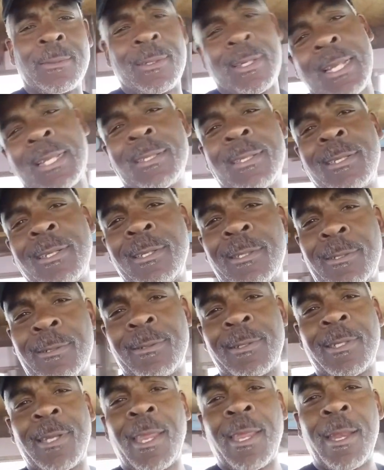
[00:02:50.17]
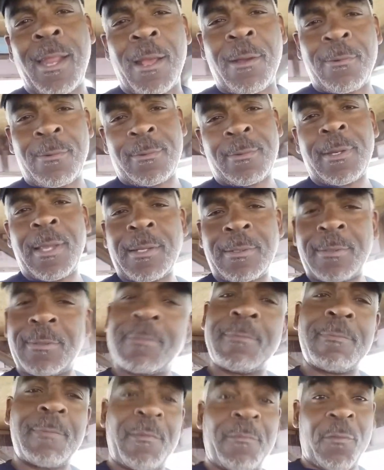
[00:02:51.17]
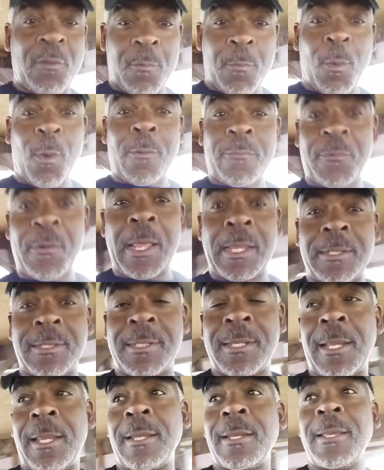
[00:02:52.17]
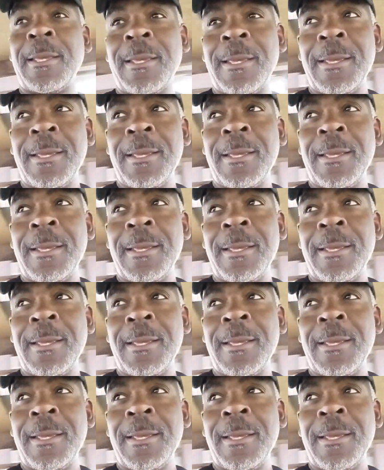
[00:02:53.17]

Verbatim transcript: and I still stayed out, got a few more flights in.